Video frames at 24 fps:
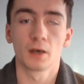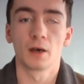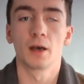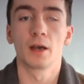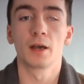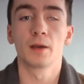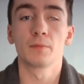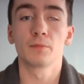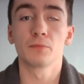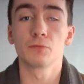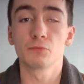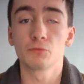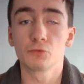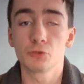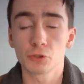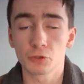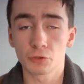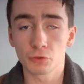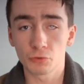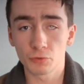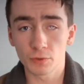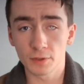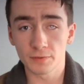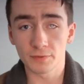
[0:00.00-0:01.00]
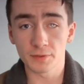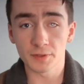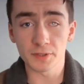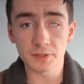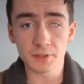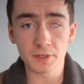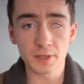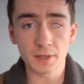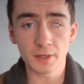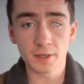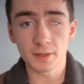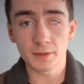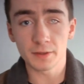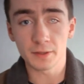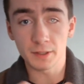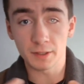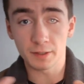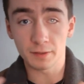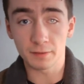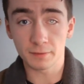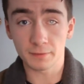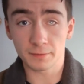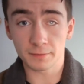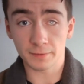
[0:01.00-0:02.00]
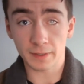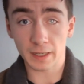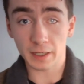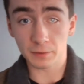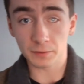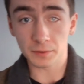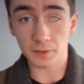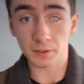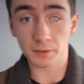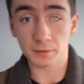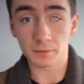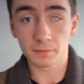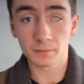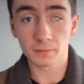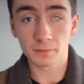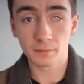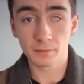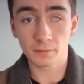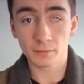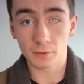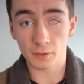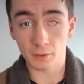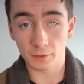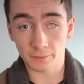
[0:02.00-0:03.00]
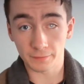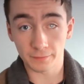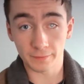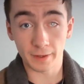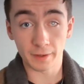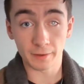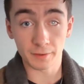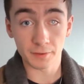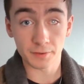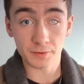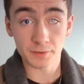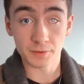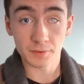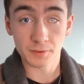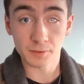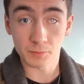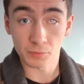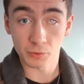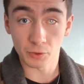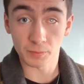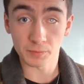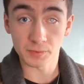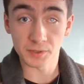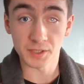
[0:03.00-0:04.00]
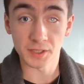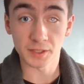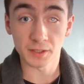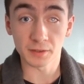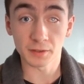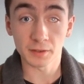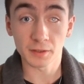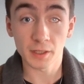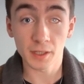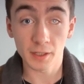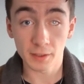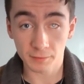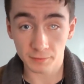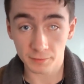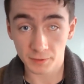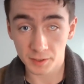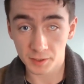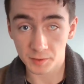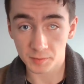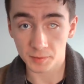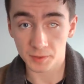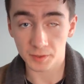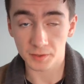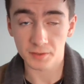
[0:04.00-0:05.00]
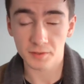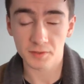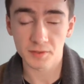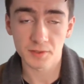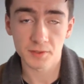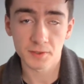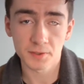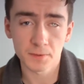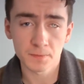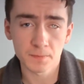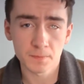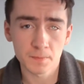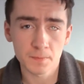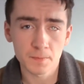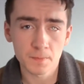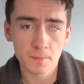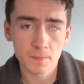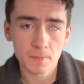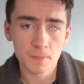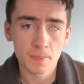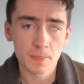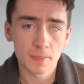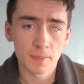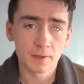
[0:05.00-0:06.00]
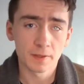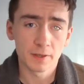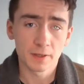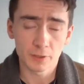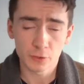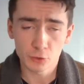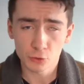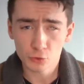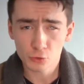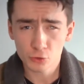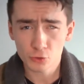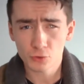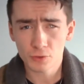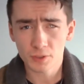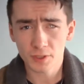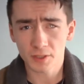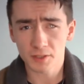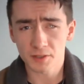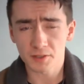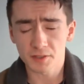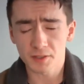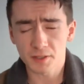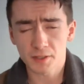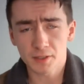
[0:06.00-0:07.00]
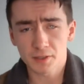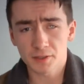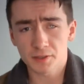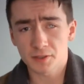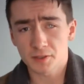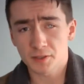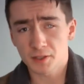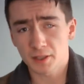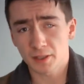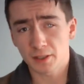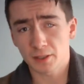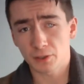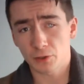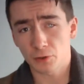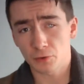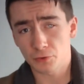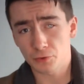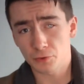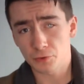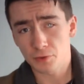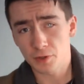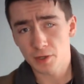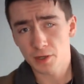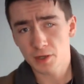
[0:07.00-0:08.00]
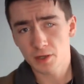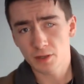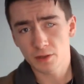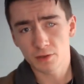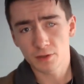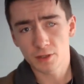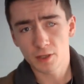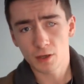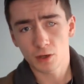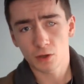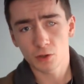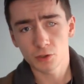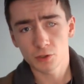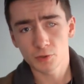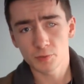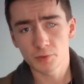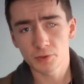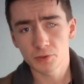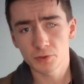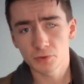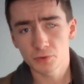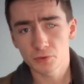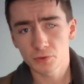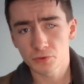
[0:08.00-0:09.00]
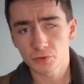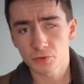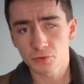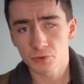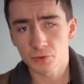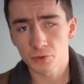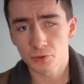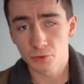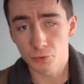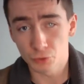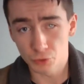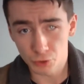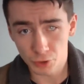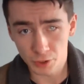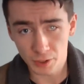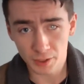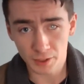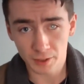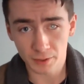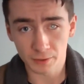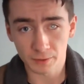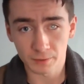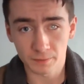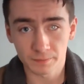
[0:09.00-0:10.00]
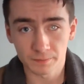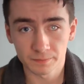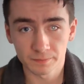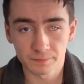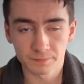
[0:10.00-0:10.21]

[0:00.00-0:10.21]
I am John Griffiths, the founder of Verus Property Investments. You're joining us here today on the Entrepreneur's Journal